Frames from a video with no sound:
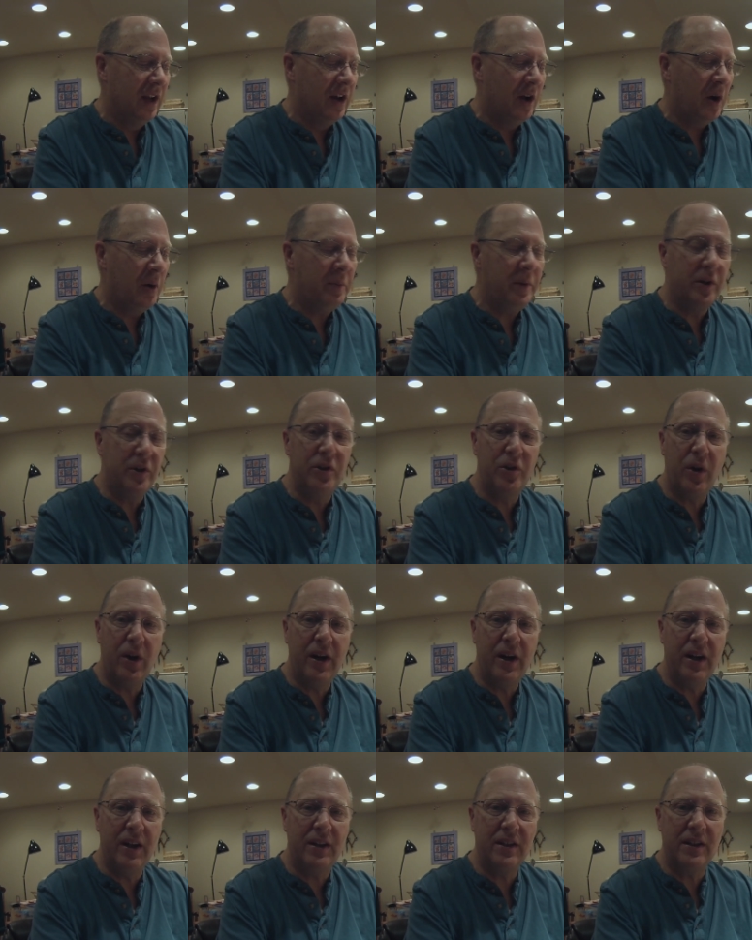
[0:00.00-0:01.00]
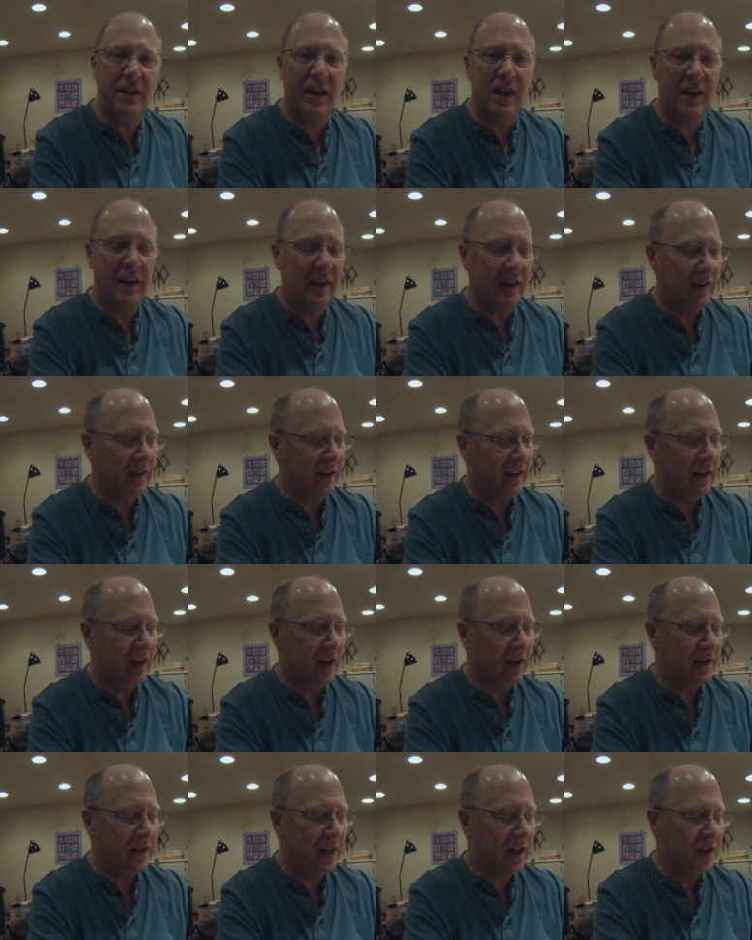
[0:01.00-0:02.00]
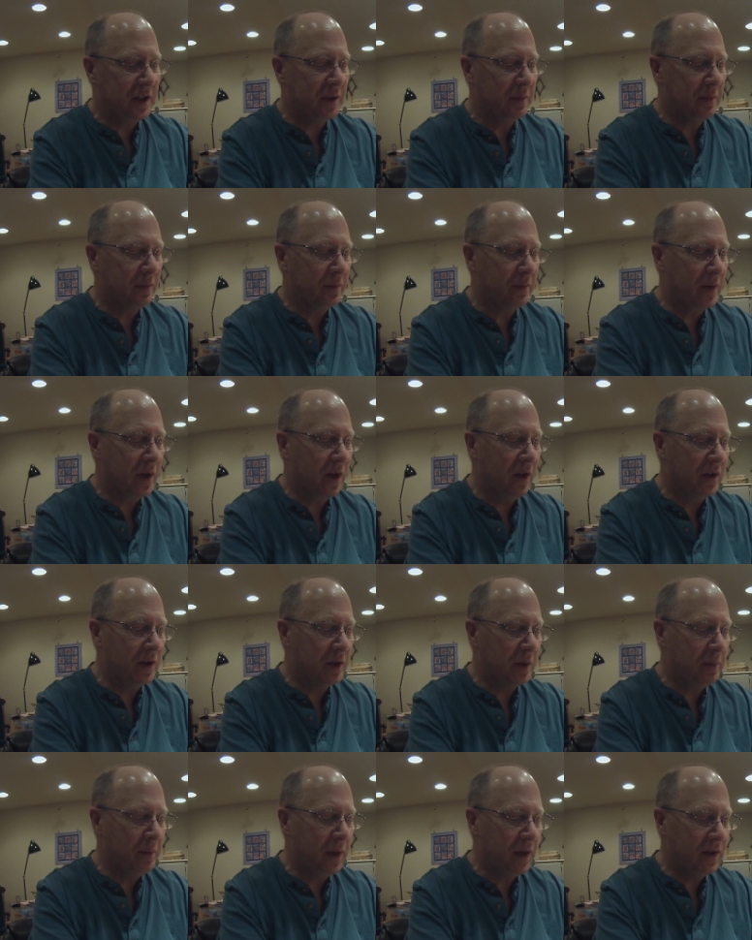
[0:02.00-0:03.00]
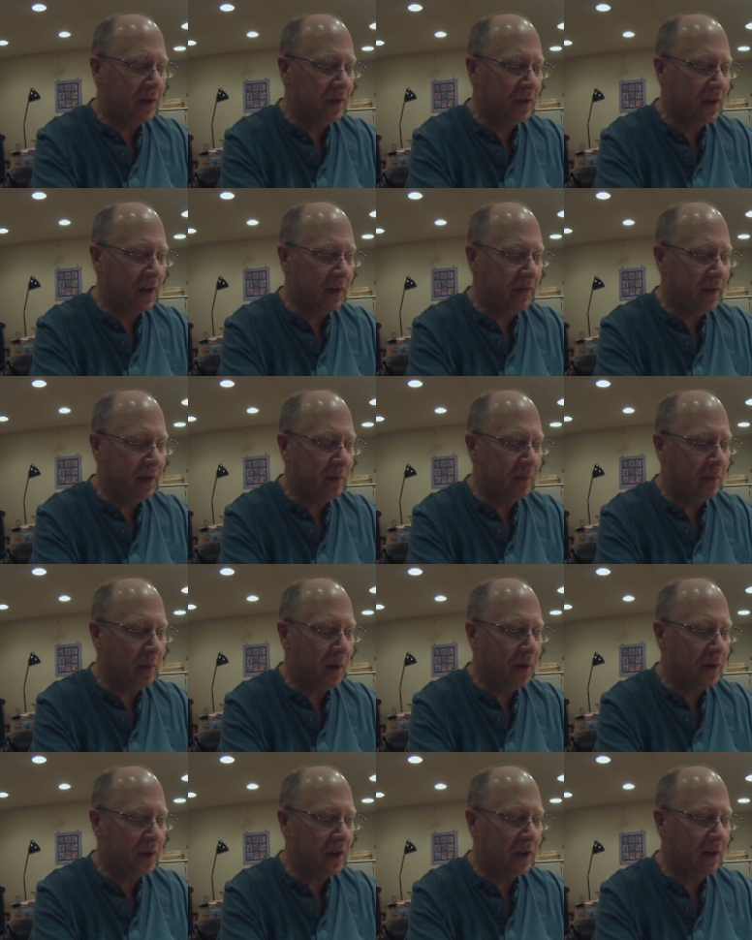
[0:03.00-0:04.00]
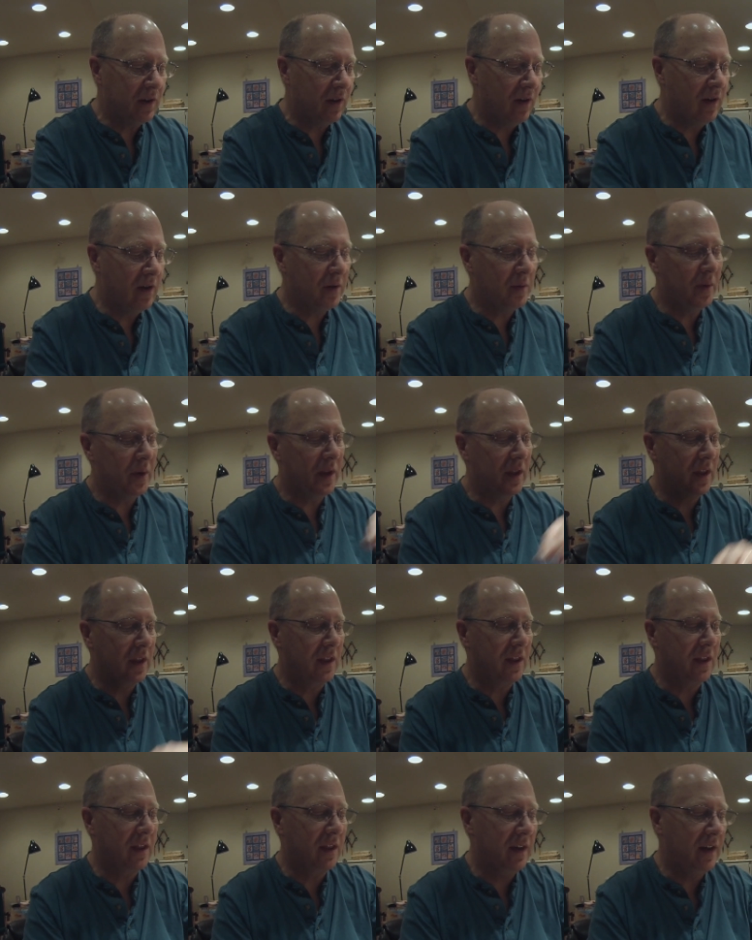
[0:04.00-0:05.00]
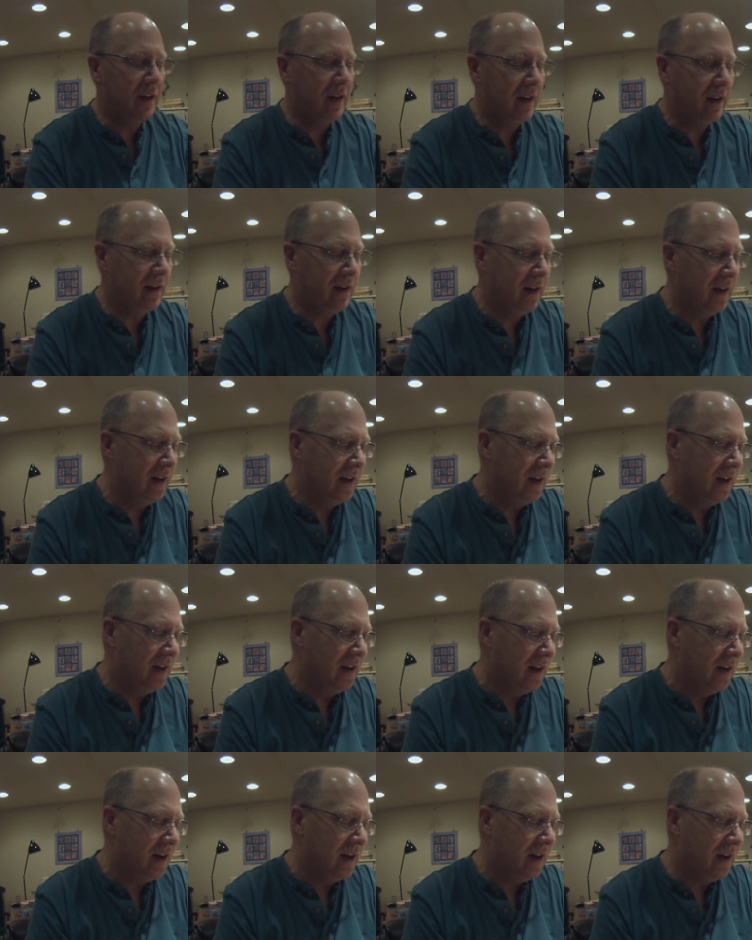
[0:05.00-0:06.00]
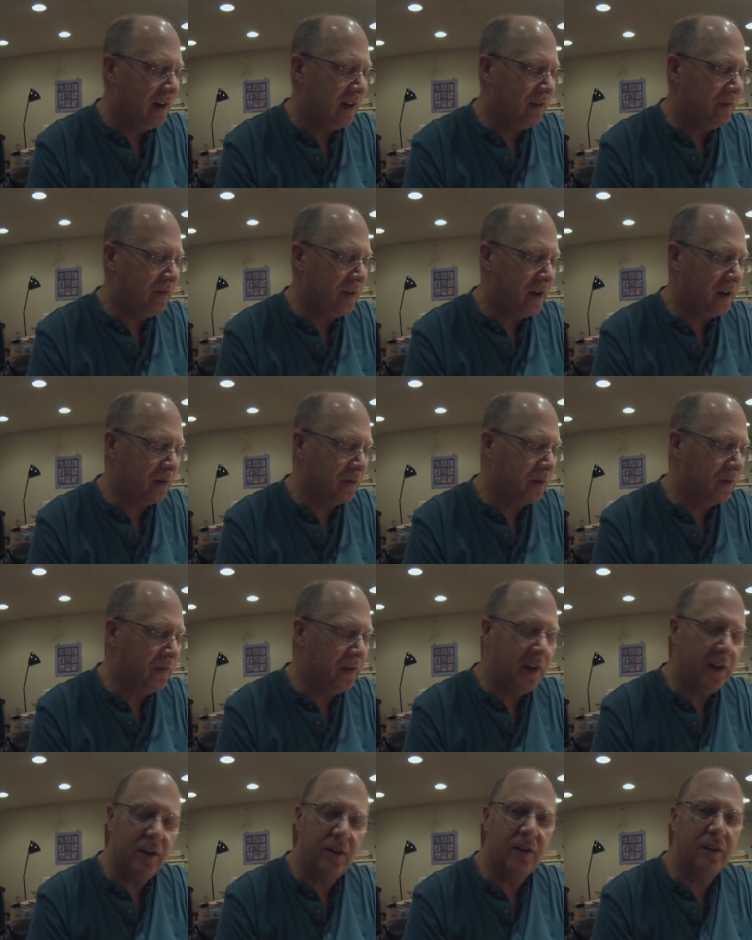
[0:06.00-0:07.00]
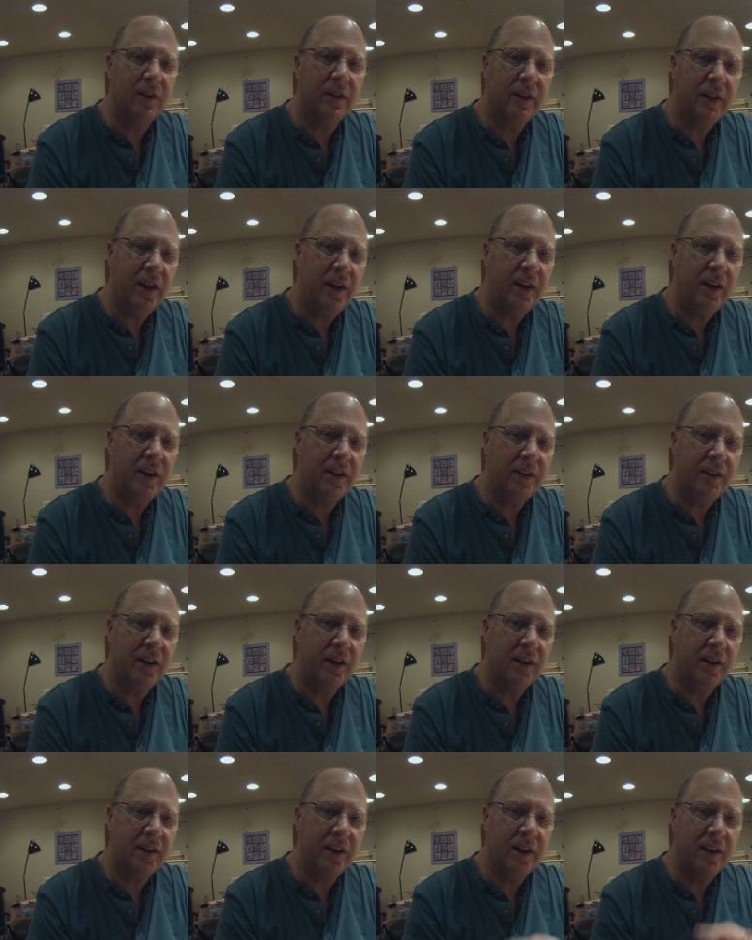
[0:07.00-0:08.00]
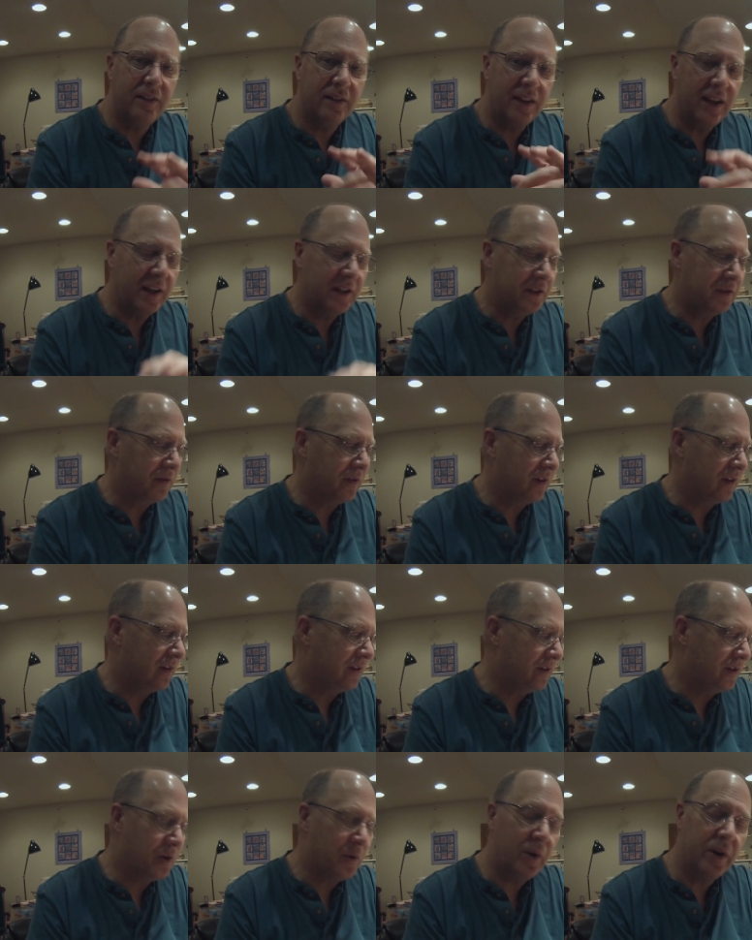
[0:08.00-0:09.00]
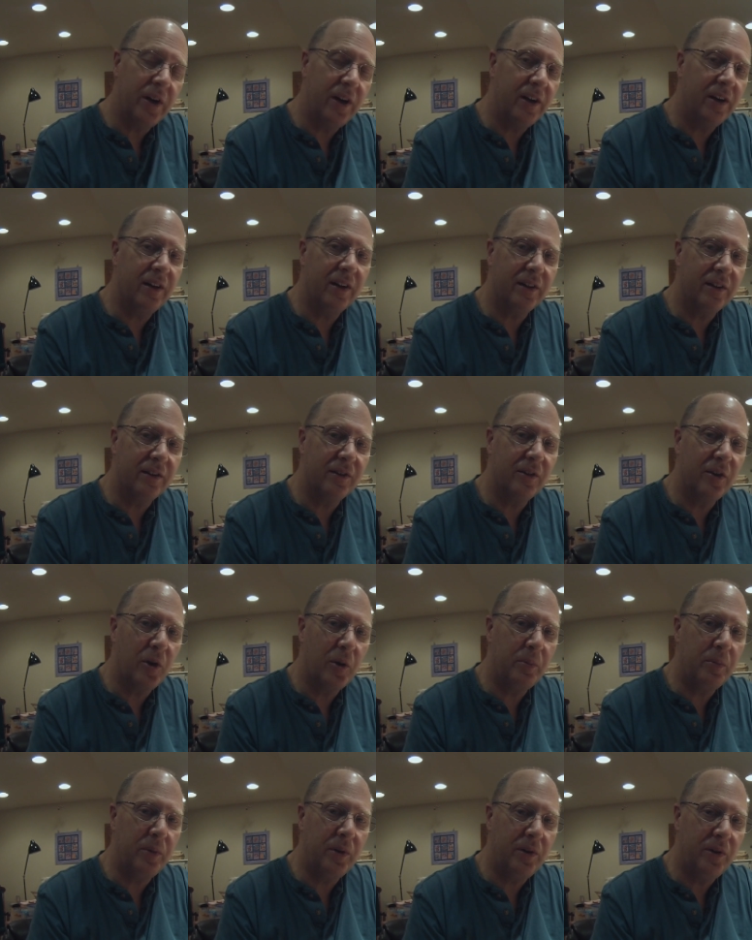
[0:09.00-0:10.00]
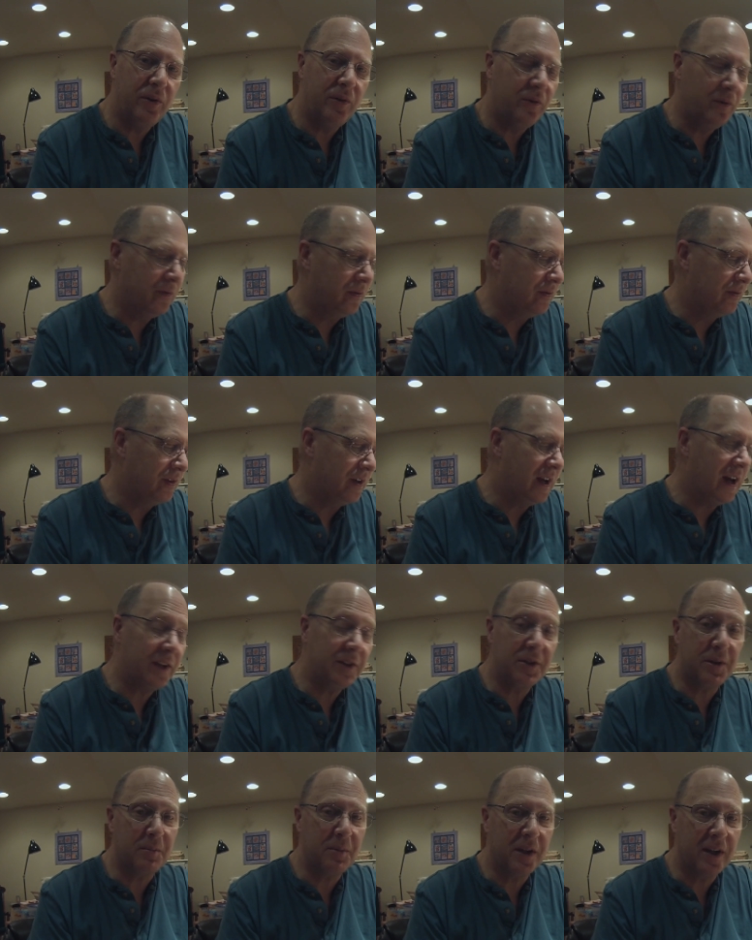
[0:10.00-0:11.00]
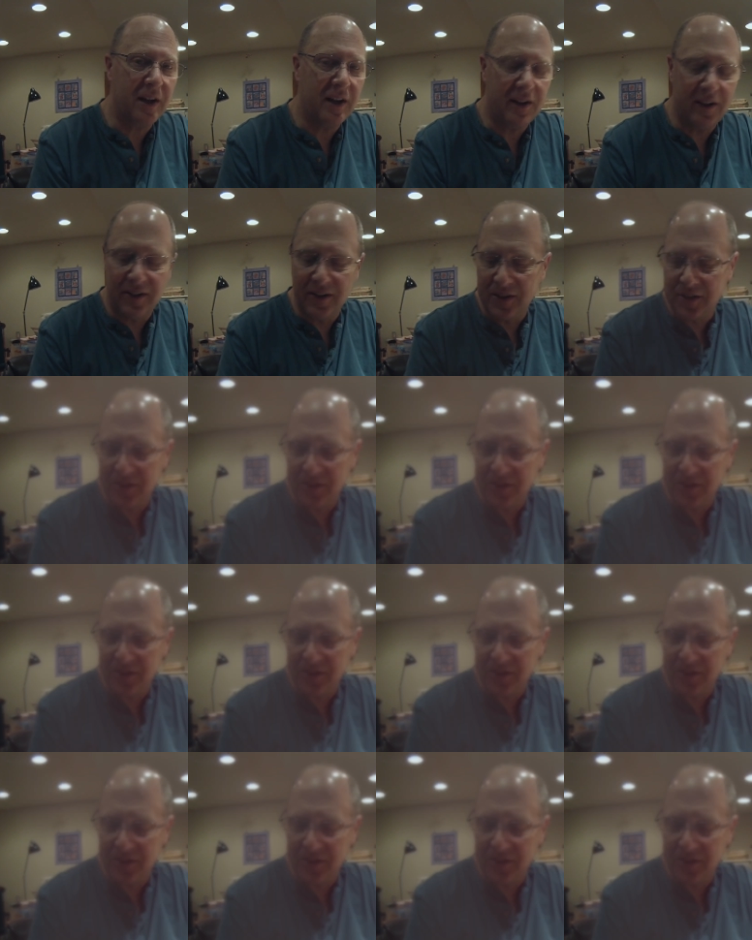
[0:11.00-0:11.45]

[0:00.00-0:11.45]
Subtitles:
hope you enjoyed it. I'll take some close-up pictures of it and post it along with the final reveal. And again, thanks for joining, and hope you got something out of